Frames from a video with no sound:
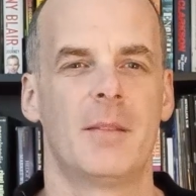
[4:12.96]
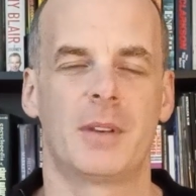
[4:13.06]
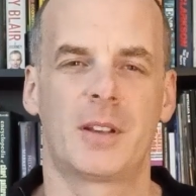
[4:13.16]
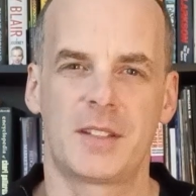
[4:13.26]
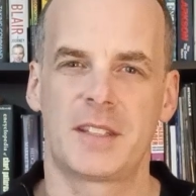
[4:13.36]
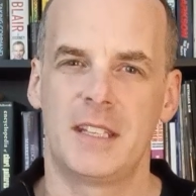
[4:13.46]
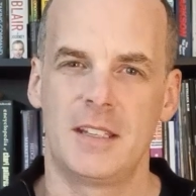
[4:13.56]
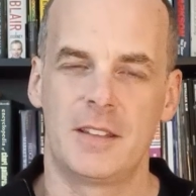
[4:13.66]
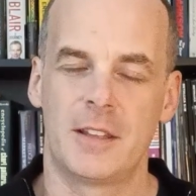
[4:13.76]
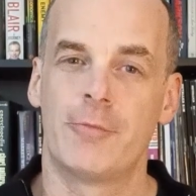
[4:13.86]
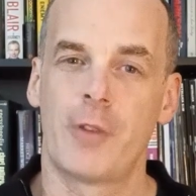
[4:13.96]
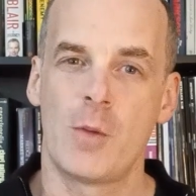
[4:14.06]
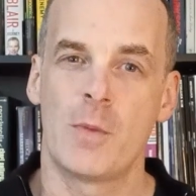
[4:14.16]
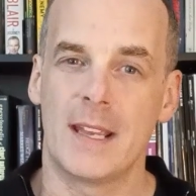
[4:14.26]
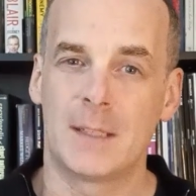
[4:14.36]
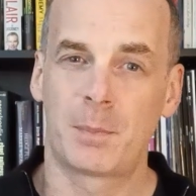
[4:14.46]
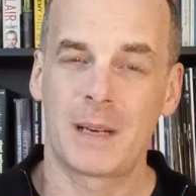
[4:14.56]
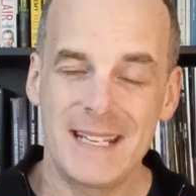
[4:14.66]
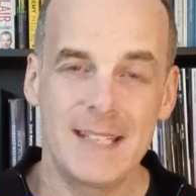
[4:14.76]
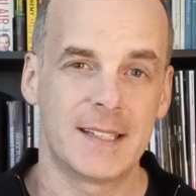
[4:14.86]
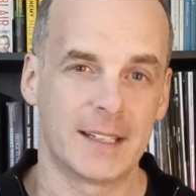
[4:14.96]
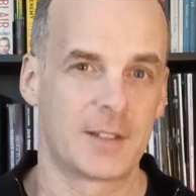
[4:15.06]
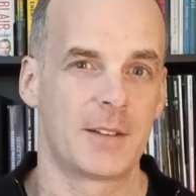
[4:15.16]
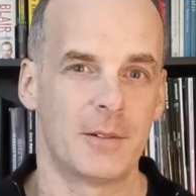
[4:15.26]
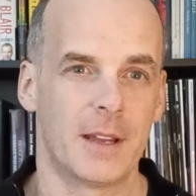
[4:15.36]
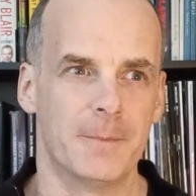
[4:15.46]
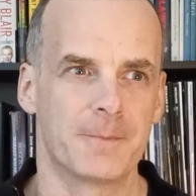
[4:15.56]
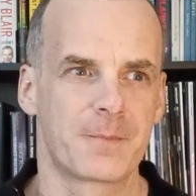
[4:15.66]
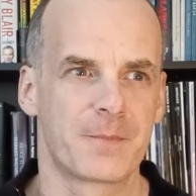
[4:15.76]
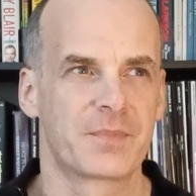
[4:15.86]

because the aroma is pleasing to him.